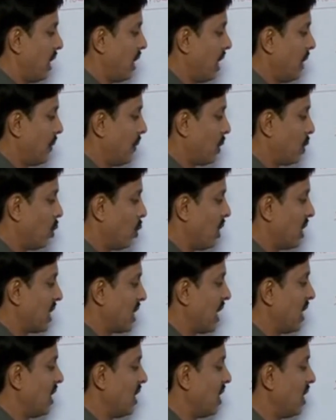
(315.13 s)
If 2 is
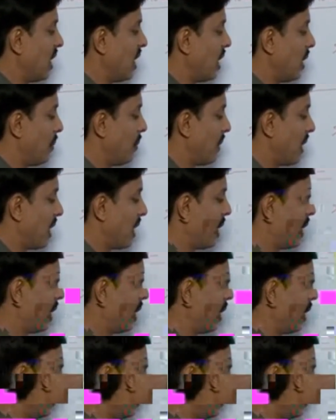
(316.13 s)
any real number, then